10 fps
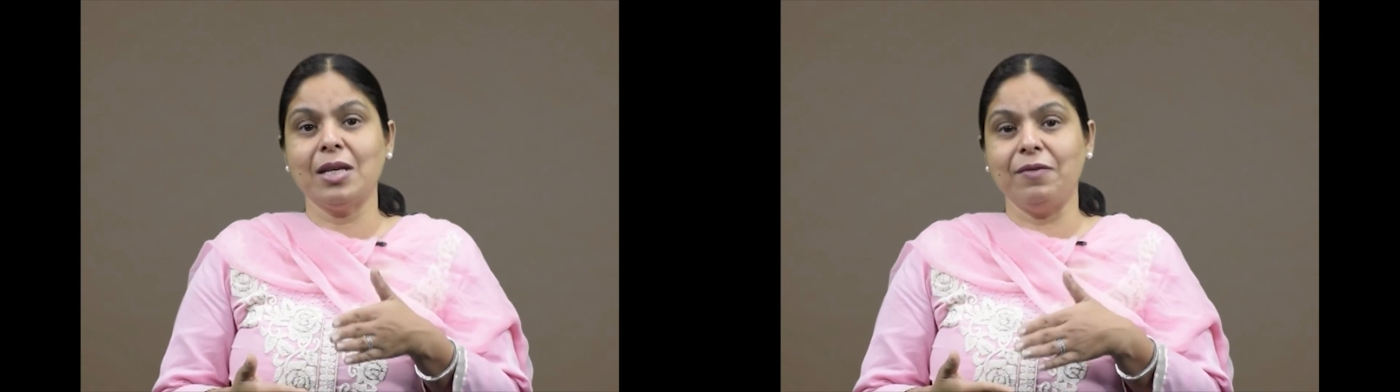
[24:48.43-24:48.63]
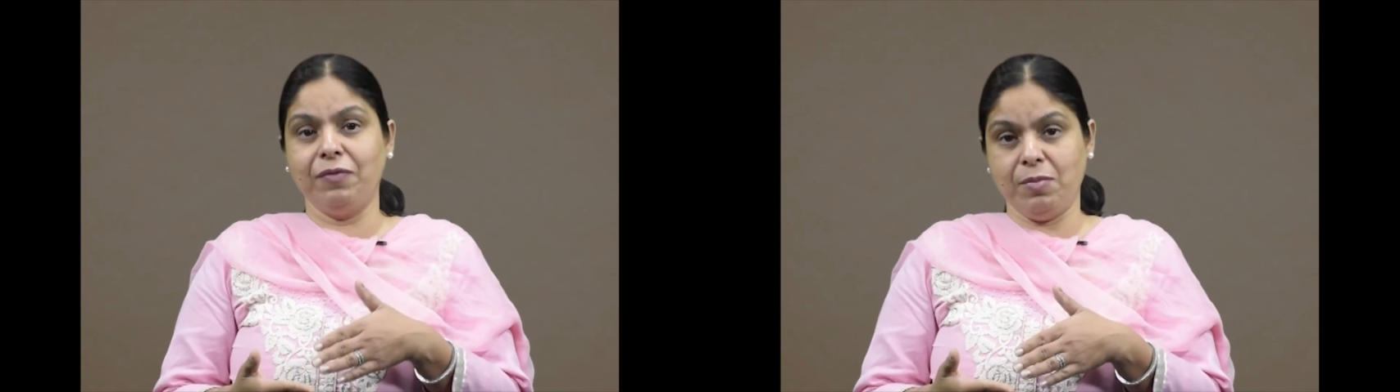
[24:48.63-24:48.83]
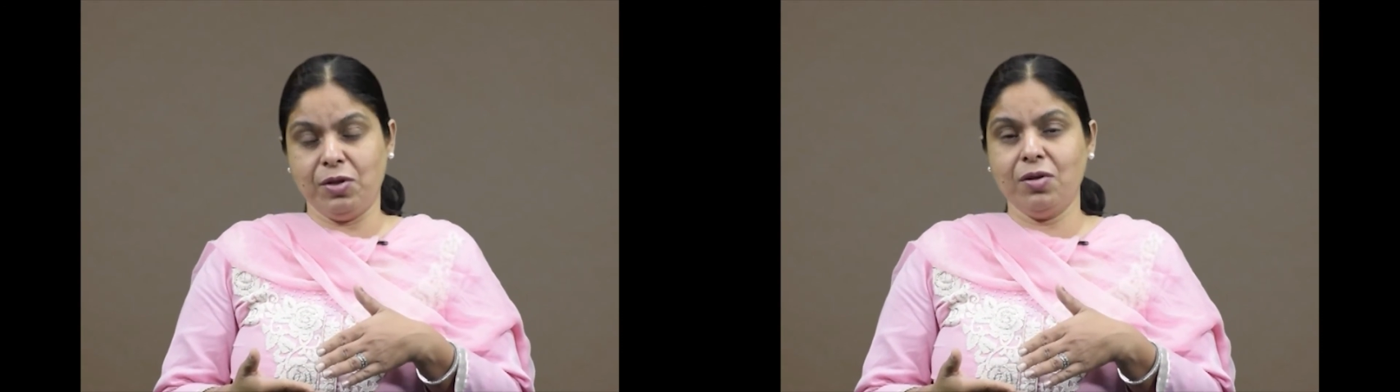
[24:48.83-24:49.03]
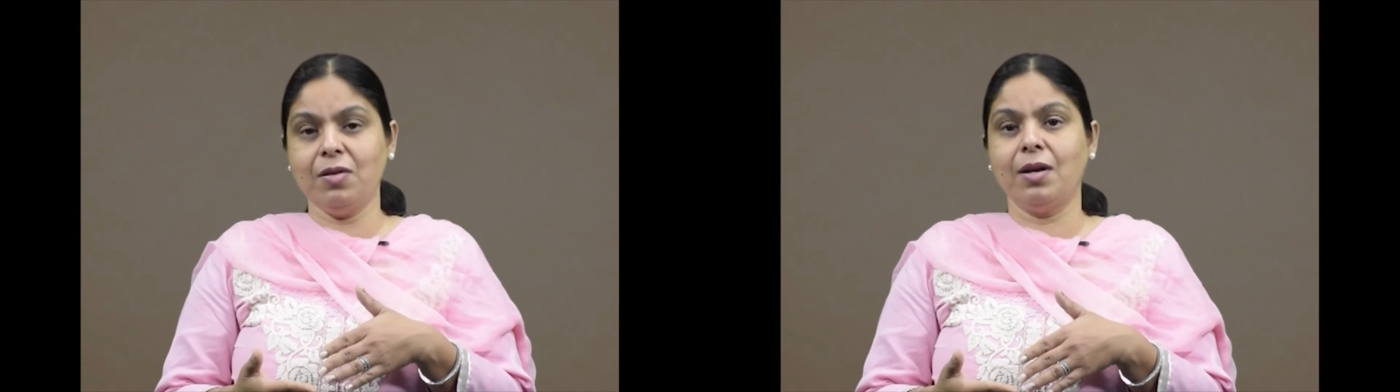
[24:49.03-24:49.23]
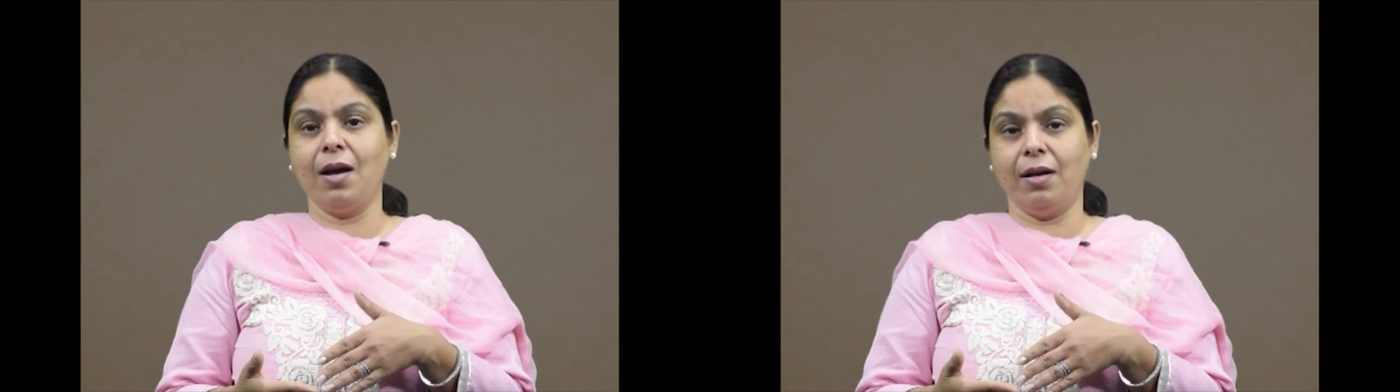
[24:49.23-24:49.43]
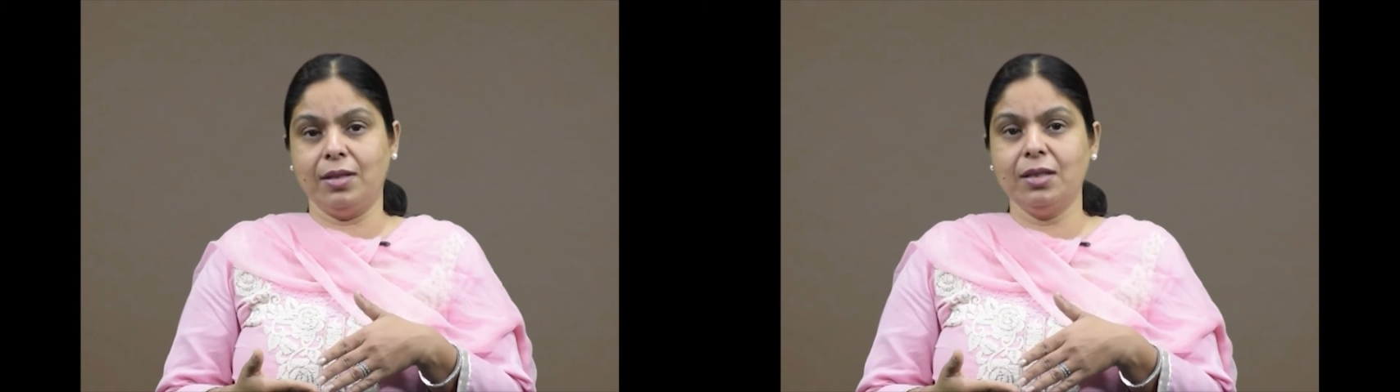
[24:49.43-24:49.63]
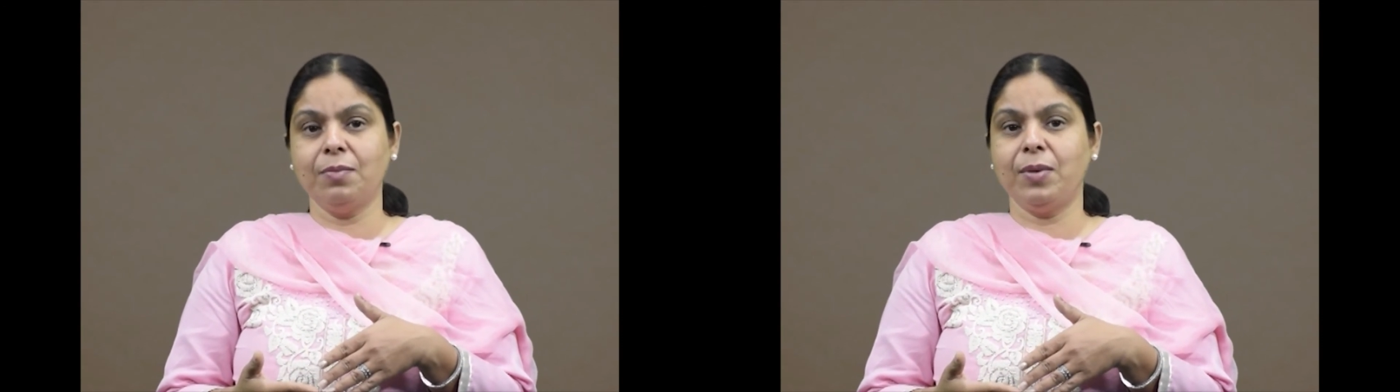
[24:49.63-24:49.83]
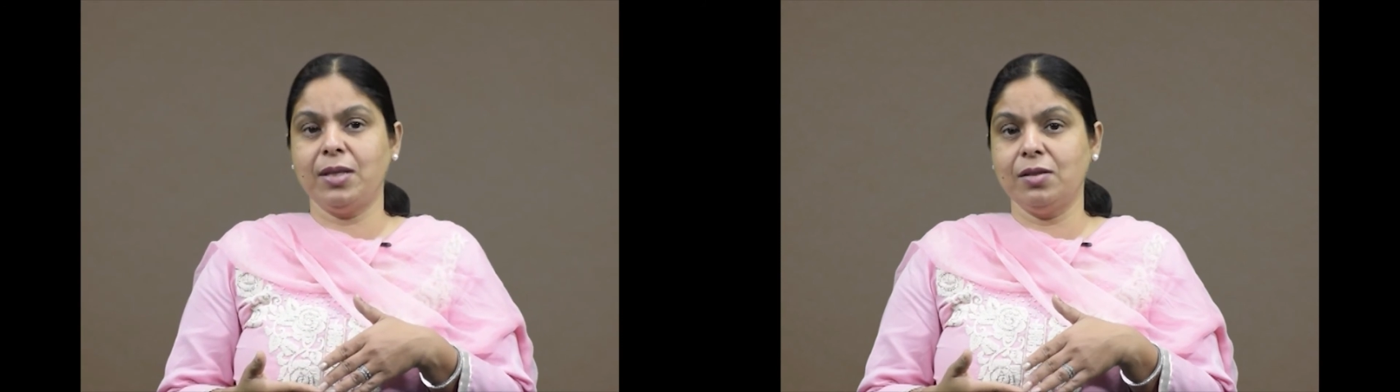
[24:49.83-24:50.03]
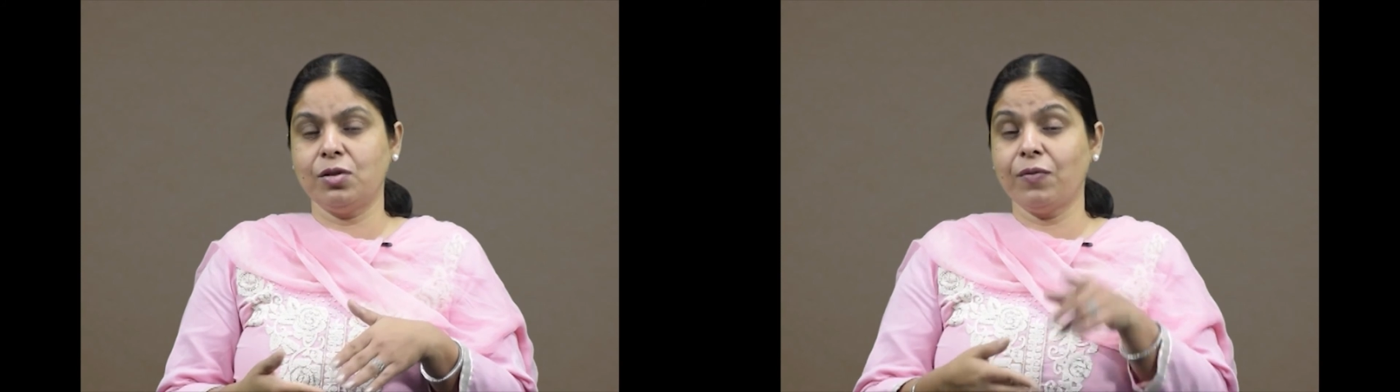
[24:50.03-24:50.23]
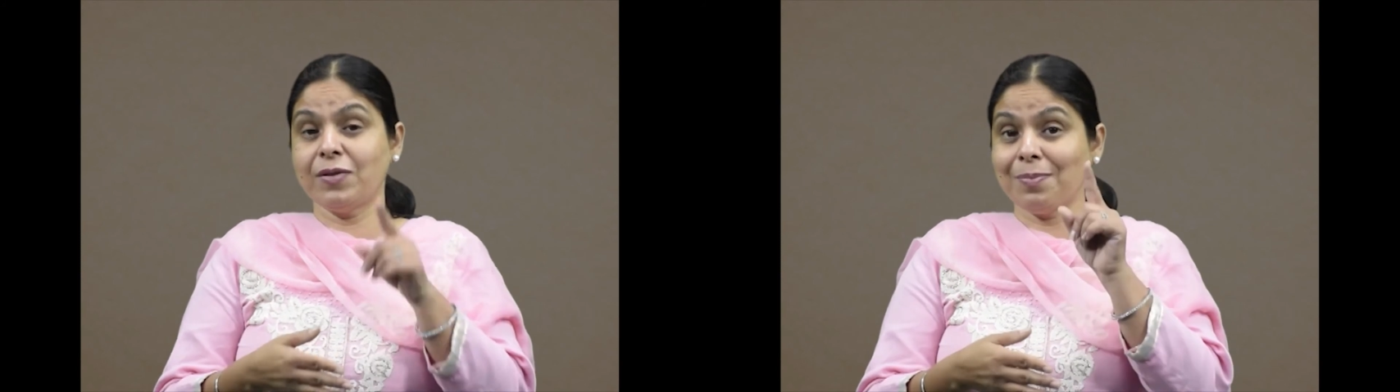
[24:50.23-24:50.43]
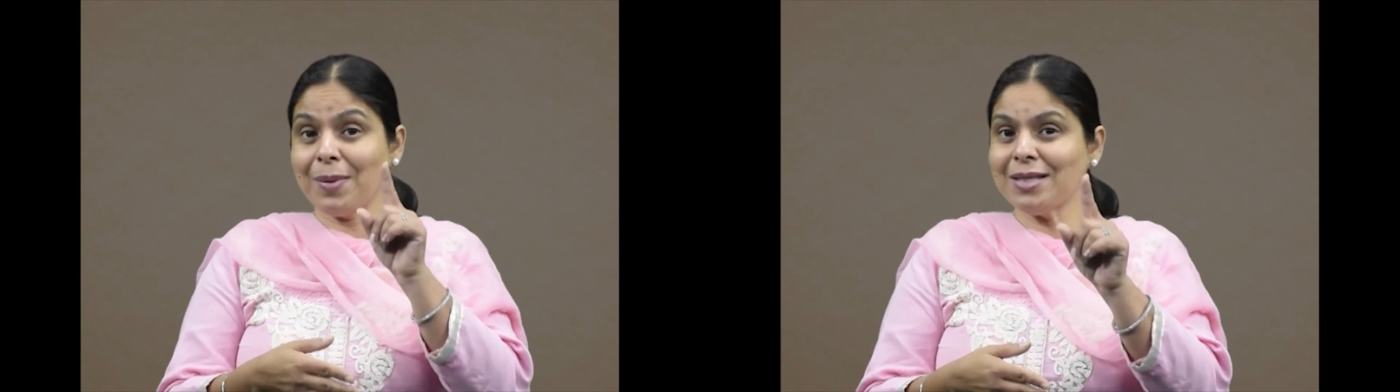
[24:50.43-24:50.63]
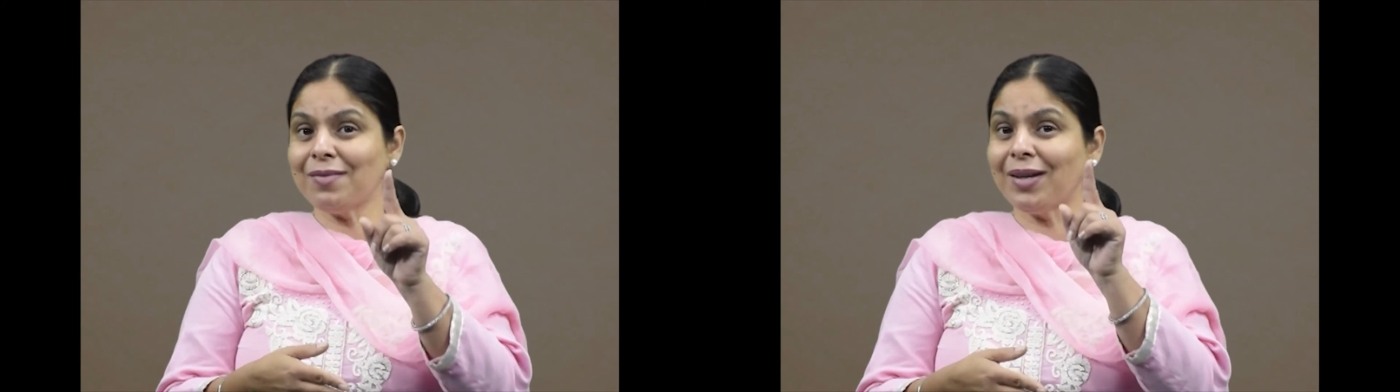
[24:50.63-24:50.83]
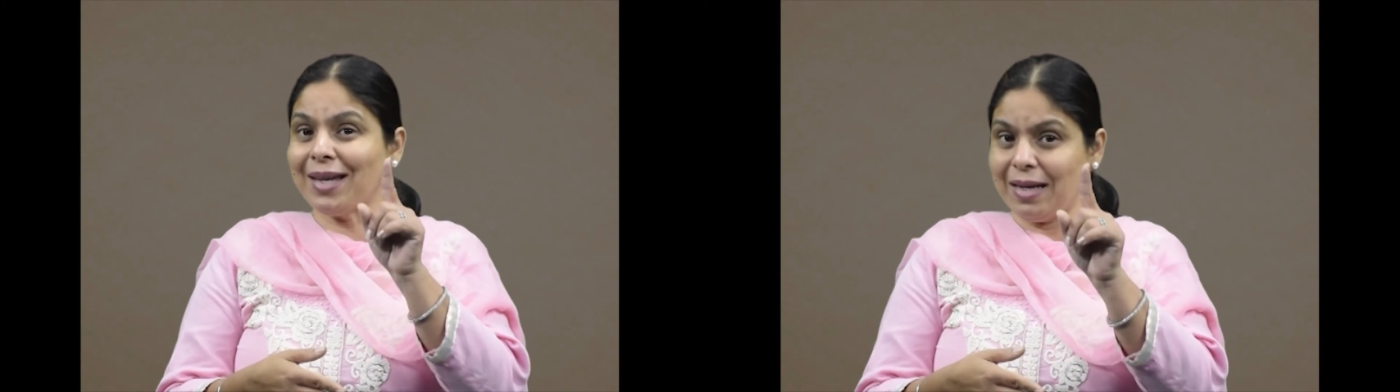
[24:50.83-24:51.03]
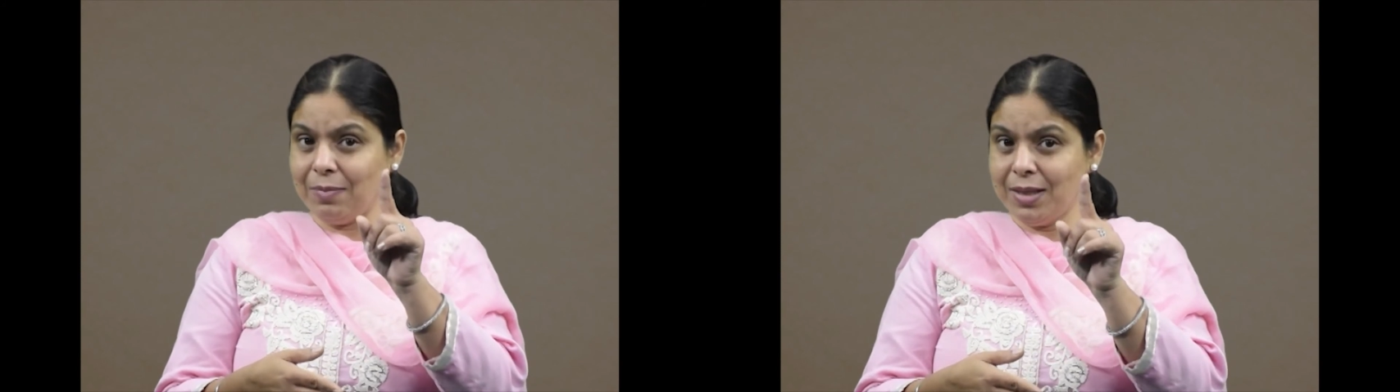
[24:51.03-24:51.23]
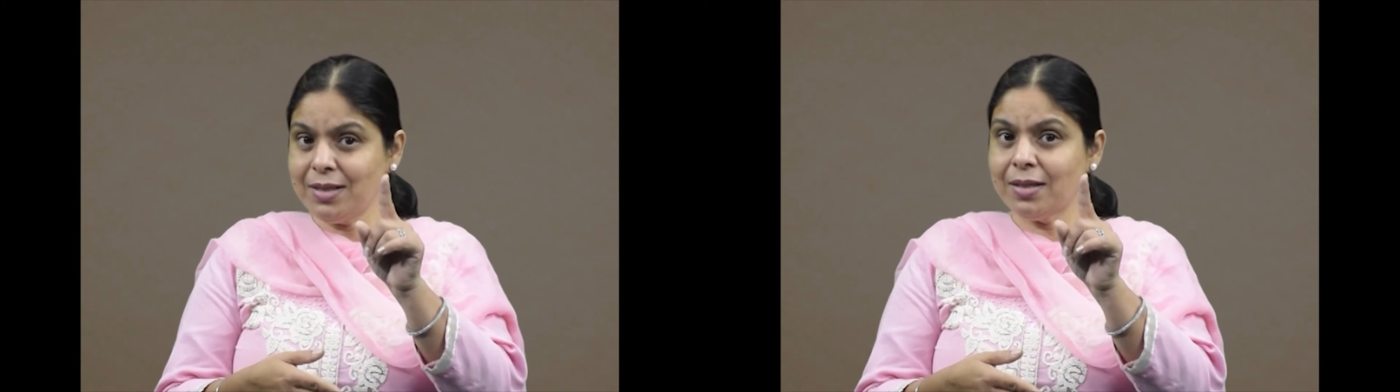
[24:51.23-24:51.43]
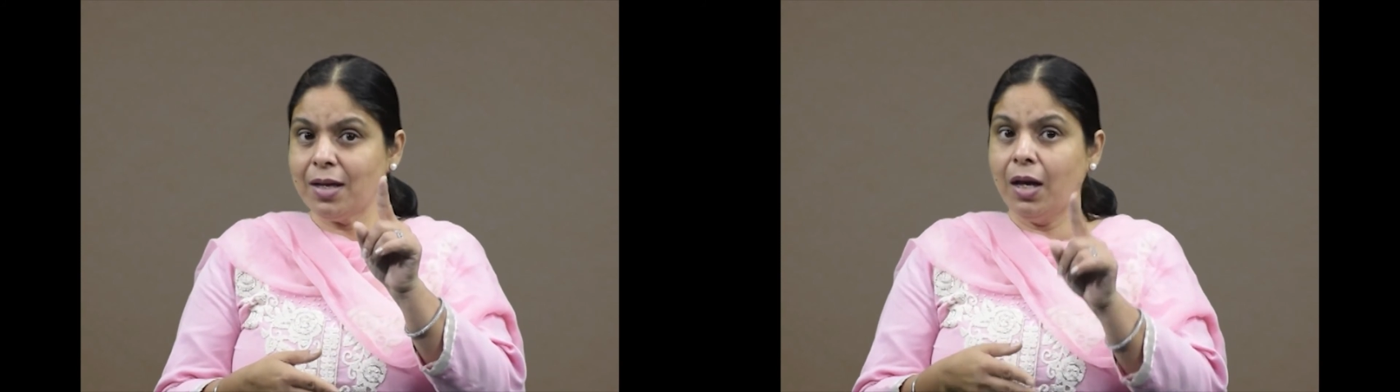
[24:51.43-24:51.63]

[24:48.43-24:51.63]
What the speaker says: information regarding the presence of specific elements,